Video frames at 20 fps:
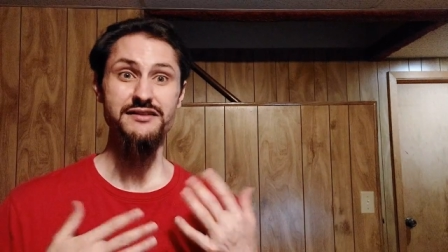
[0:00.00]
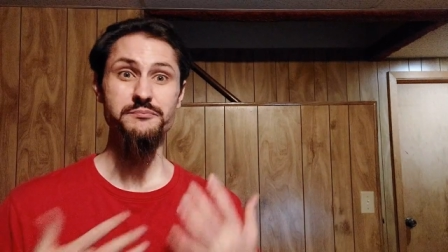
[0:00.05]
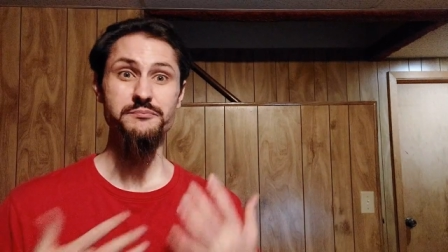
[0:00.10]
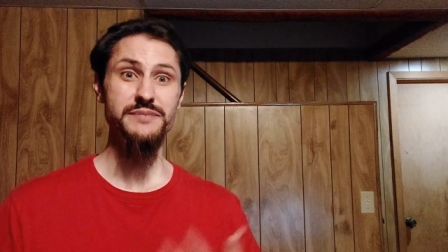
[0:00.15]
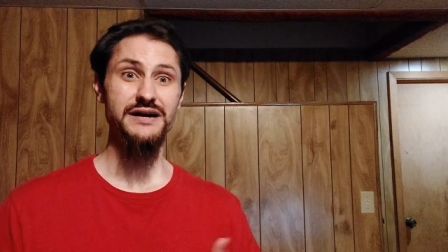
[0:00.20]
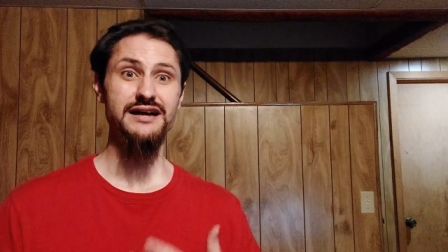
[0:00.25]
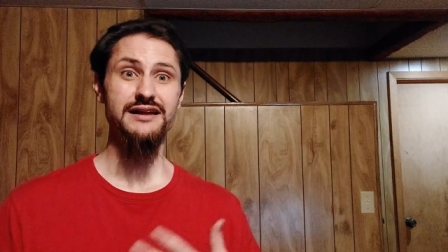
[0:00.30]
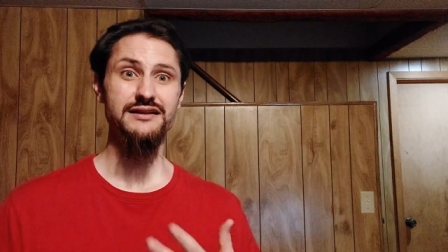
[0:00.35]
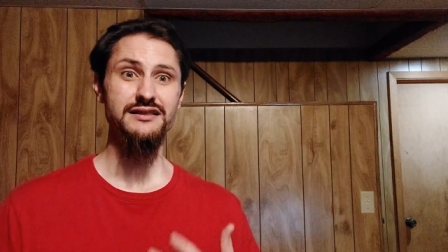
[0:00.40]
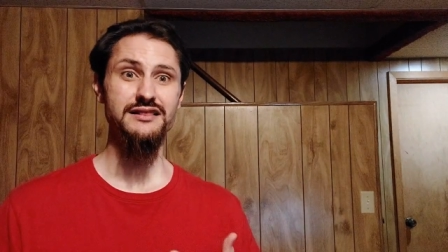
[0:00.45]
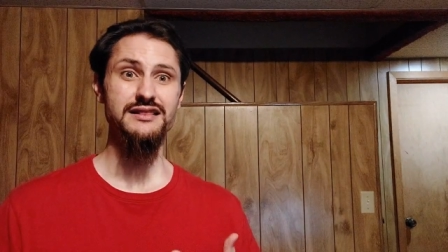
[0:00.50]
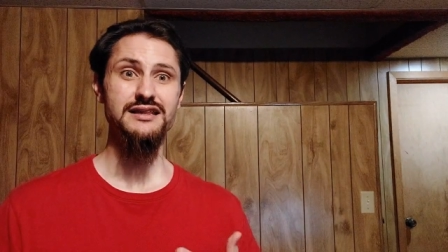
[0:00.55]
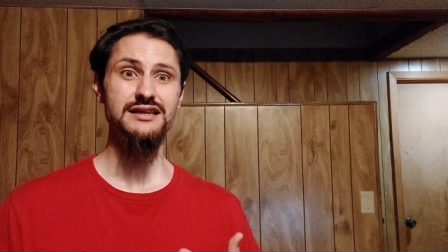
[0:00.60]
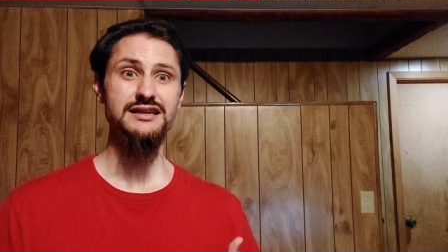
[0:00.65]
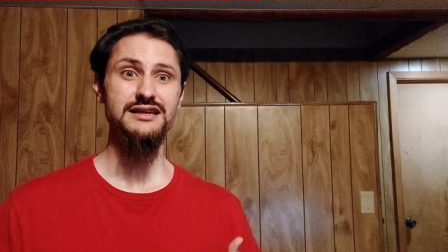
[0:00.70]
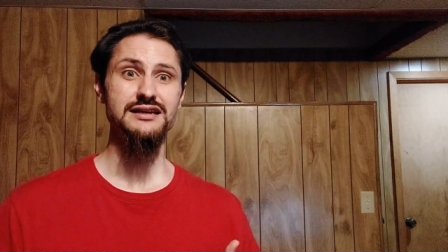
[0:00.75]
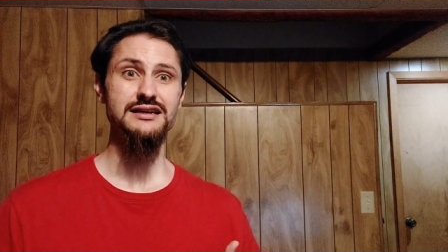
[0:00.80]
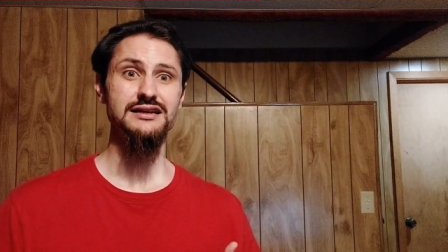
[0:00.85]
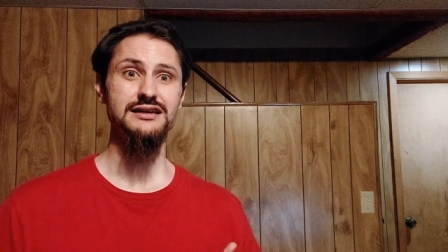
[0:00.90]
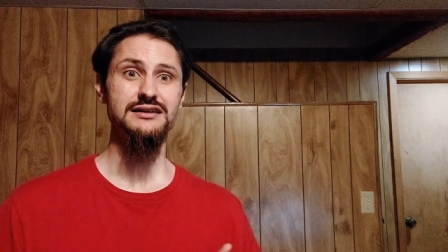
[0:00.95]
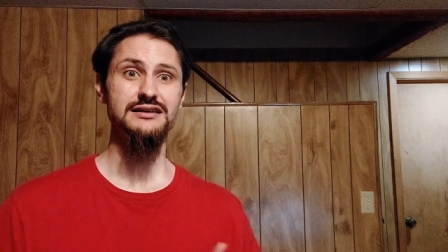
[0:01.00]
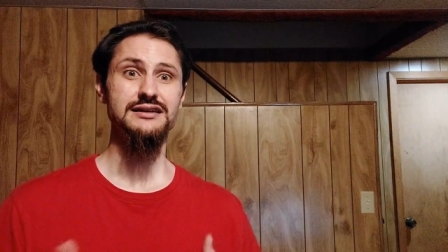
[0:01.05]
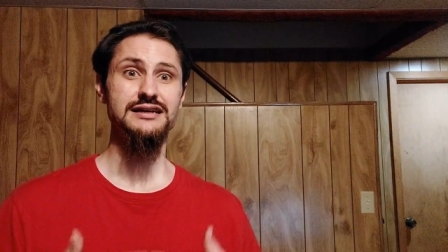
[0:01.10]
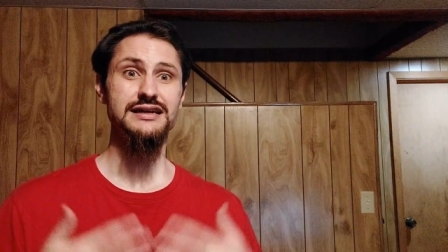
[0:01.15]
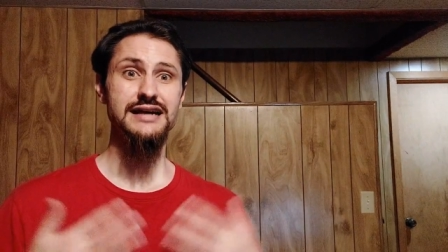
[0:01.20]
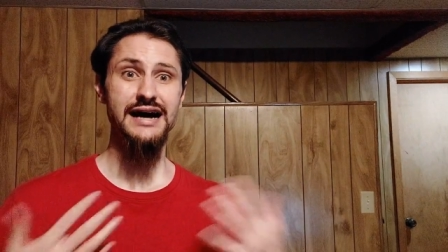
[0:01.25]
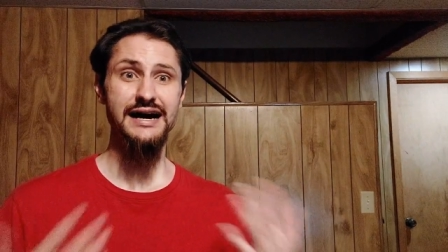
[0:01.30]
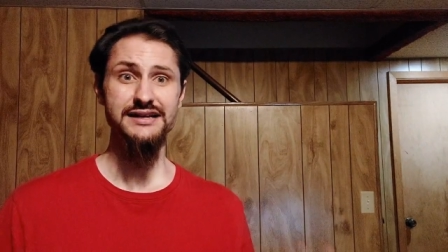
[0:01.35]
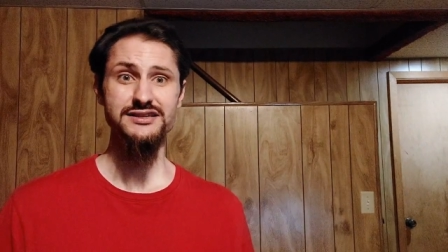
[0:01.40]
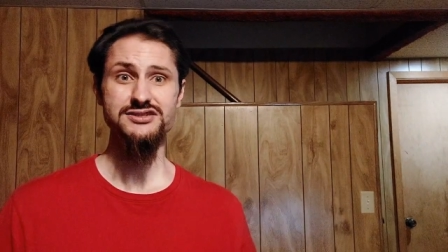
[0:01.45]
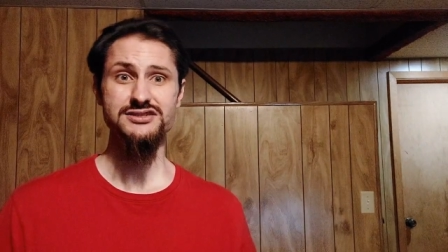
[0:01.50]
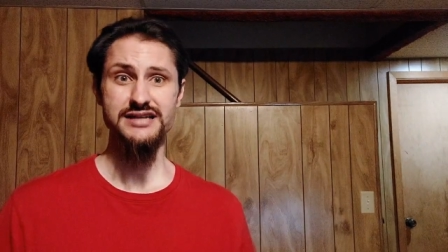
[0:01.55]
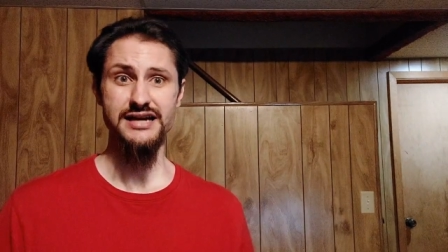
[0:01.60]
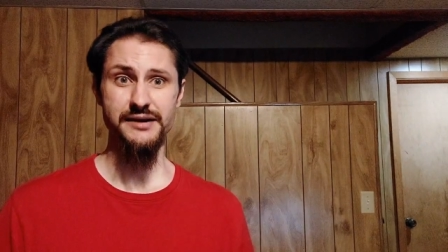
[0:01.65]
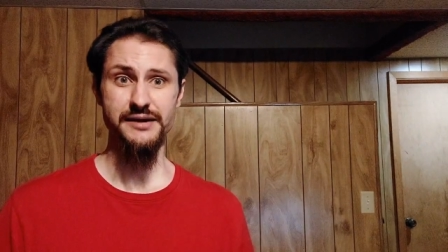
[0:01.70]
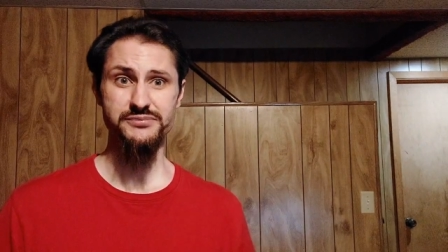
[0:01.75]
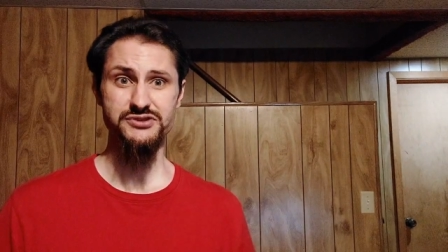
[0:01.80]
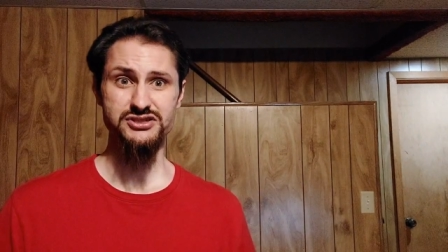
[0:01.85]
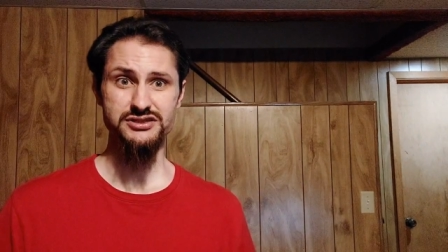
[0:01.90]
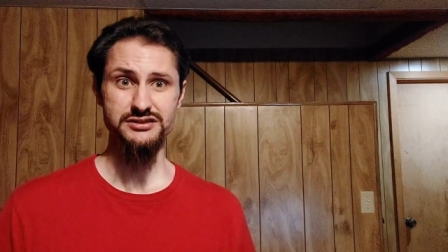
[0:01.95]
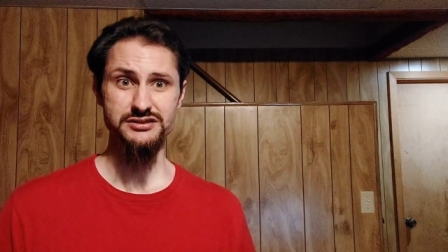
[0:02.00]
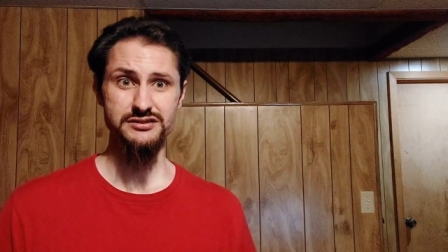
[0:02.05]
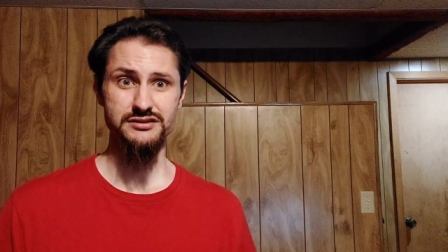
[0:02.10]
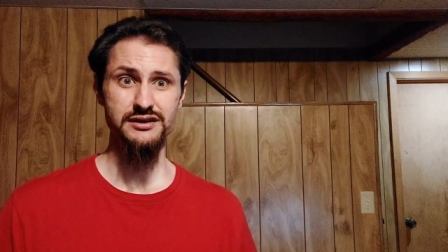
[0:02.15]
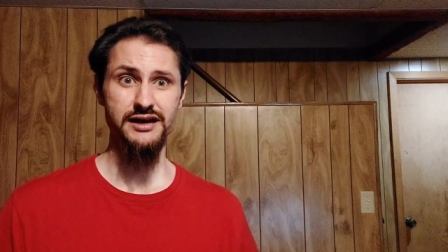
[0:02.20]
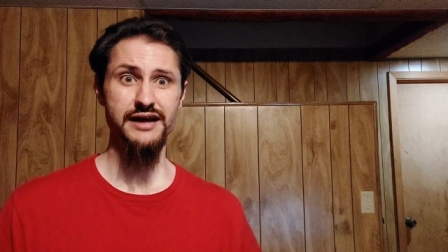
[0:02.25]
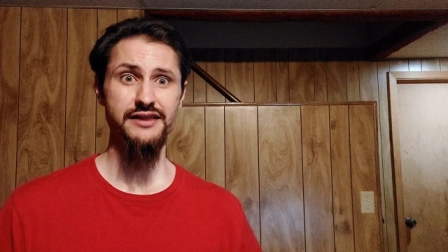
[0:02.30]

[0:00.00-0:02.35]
But the concepts